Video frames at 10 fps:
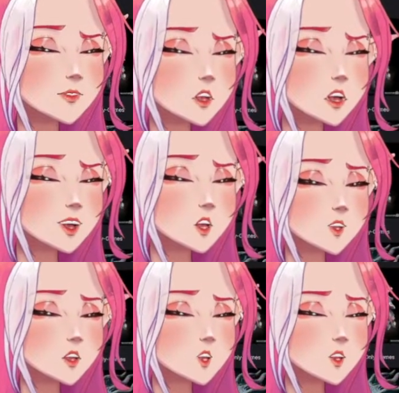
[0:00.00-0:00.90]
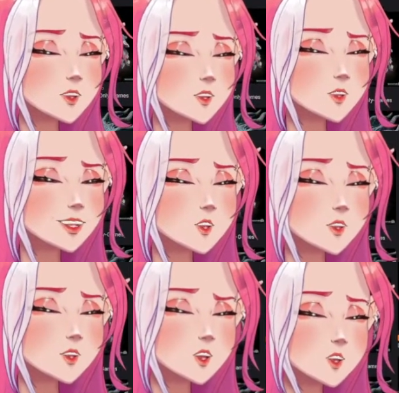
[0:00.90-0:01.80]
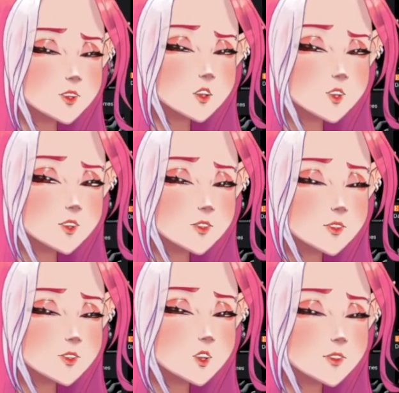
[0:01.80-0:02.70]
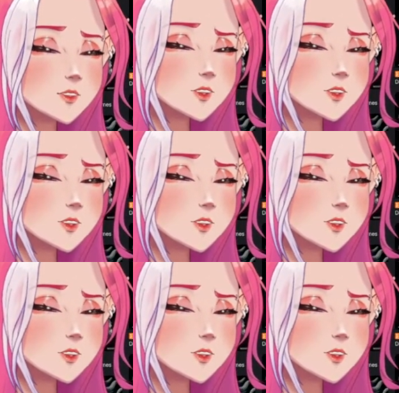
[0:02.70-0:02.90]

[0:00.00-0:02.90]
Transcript: Now they are trying to use the slaver's escape tunnels to reach the surface.